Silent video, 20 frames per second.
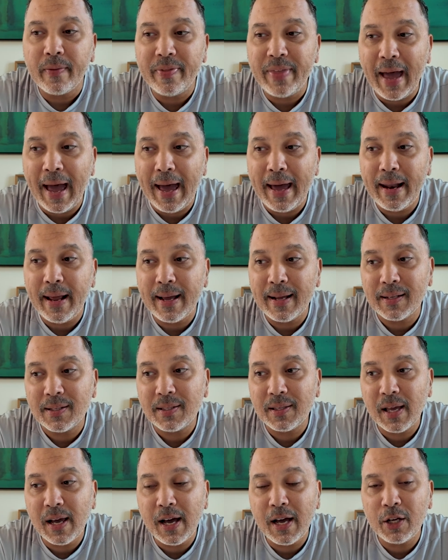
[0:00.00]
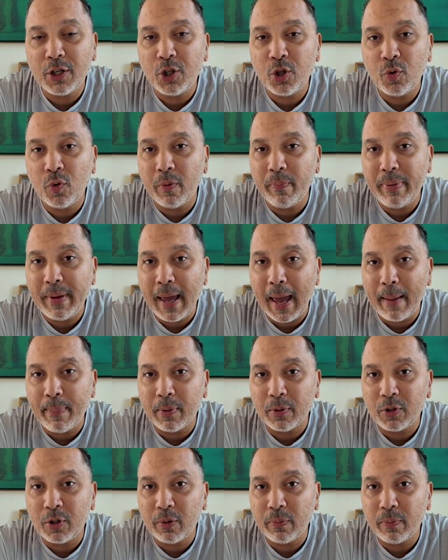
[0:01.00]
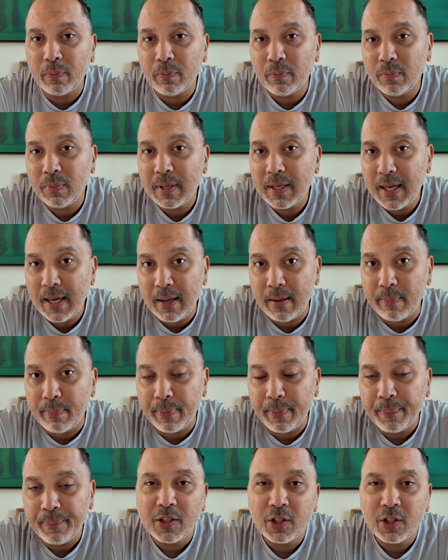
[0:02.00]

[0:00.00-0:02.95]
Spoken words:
that instead you would be able to keep.